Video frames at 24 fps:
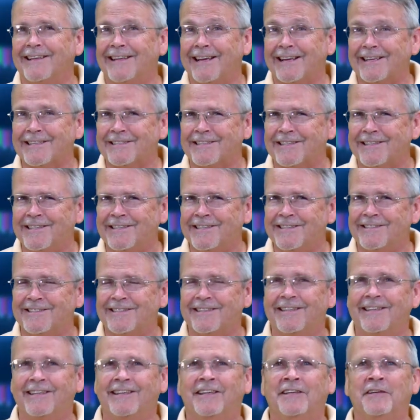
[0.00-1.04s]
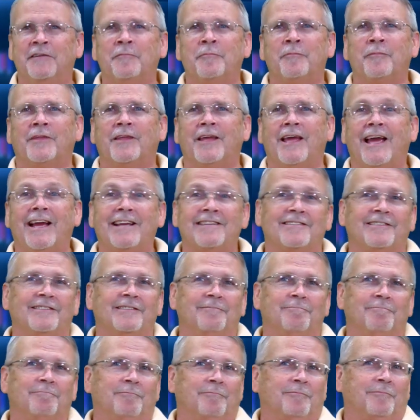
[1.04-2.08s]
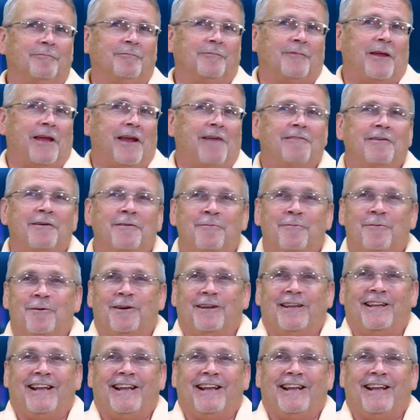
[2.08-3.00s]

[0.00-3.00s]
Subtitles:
X-Keys. Actually, everyone at